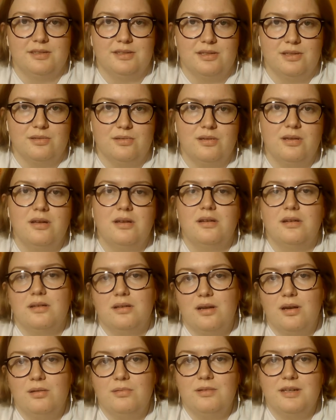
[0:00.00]
So
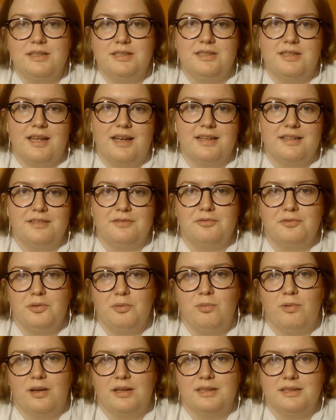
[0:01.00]
go watch that if
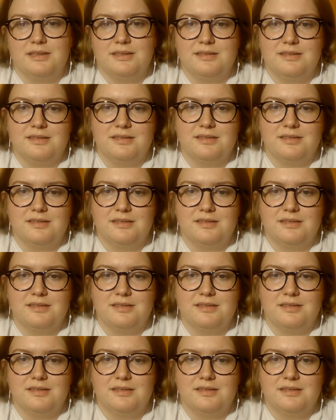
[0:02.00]
you want to